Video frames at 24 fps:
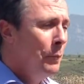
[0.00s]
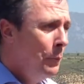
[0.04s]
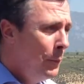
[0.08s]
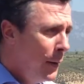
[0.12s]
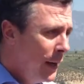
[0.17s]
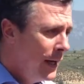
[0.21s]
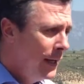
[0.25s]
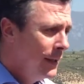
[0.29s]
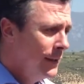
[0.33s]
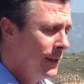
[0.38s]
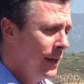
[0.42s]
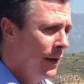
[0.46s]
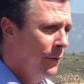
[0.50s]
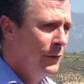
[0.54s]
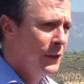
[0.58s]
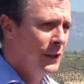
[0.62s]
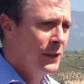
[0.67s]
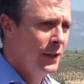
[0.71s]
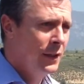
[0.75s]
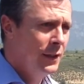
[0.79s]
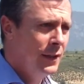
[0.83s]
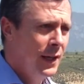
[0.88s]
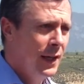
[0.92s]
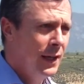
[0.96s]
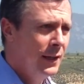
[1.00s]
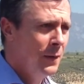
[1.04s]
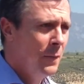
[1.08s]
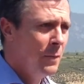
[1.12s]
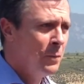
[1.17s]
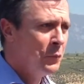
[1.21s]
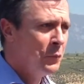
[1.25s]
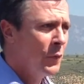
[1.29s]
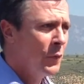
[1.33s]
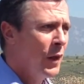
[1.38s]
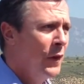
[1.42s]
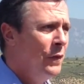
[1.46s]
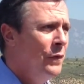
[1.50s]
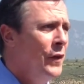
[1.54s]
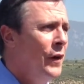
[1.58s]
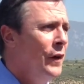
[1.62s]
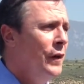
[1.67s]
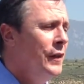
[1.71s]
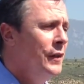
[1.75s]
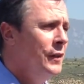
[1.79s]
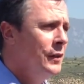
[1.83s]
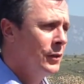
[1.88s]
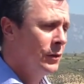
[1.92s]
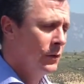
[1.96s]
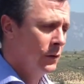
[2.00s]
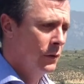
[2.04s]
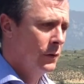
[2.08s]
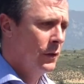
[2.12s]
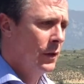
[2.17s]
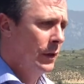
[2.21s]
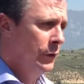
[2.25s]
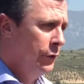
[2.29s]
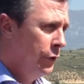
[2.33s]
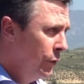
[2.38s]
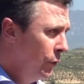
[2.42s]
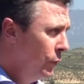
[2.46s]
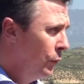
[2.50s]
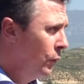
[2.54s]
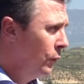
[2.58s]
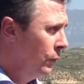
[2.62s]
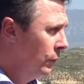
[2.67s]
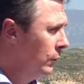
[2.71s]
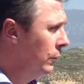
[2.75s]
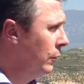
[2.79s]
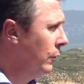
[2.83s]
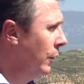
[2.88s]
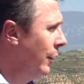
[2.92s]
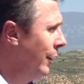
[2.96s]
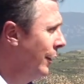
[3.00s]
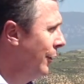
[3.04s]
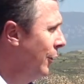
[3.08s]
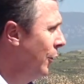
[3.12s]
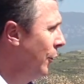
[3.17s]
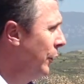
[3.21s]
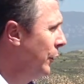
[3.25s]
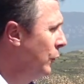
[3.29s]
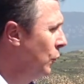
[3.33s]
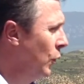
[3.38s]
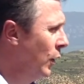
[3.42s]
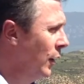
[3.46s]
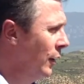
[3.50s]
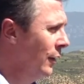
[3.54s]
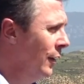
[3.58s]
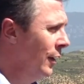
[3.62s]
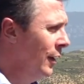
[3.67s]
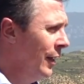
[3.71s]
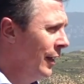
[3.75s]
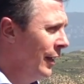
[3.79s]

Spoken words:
But having said that, there is, and you know it well,